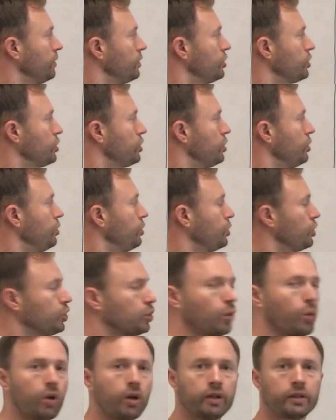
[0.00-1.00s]
too
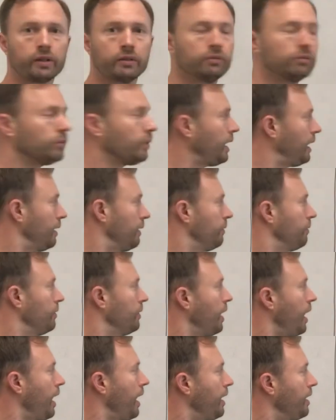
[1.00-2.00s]
short, right,
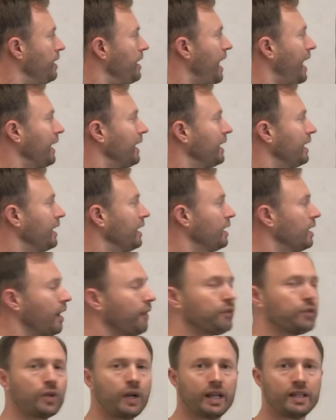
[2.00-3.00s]
not getting enough
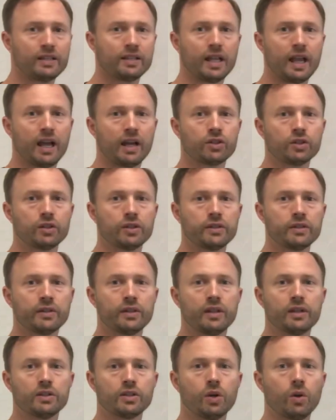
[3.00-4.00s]
transactions
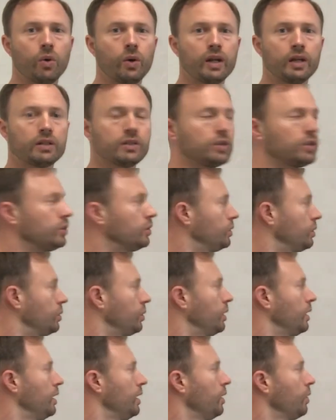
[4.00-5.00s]
is going to
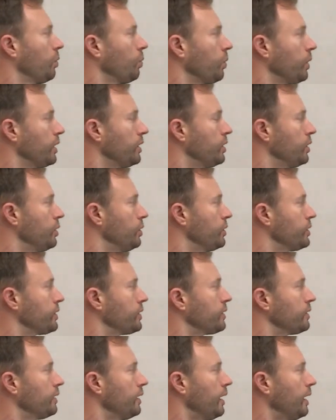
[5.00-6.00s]

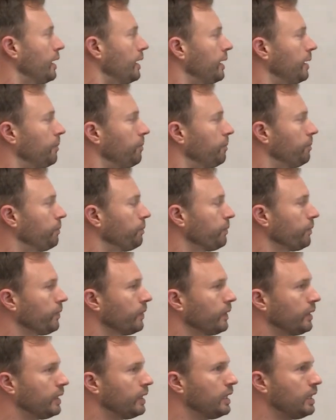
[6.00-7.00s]
reduce
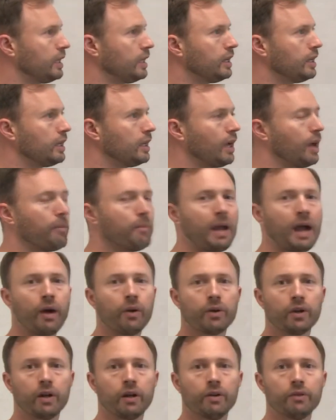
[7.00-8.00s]
the
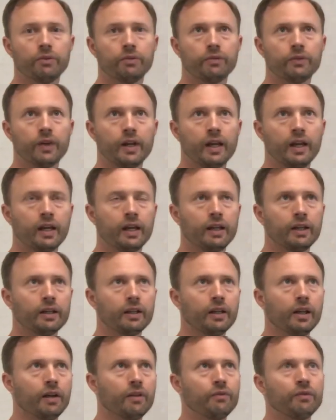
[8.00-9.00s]
amount
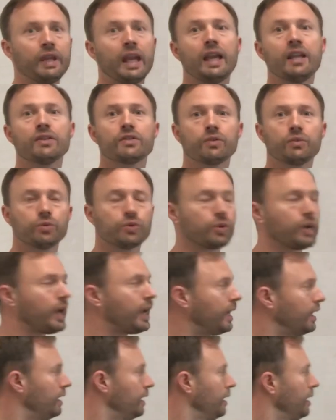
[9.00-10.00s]
of gains from
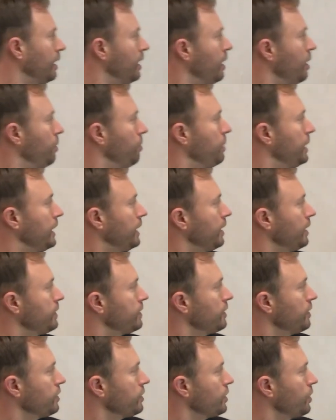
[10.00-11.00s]
trade, because
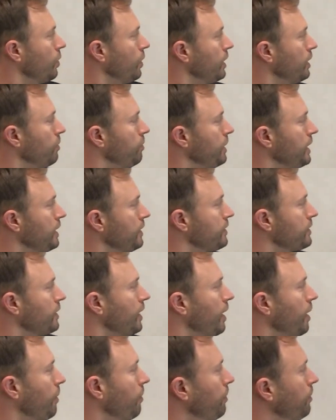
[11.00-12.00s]
there's going to be
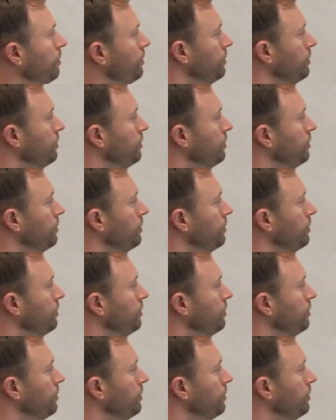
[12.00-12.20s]
some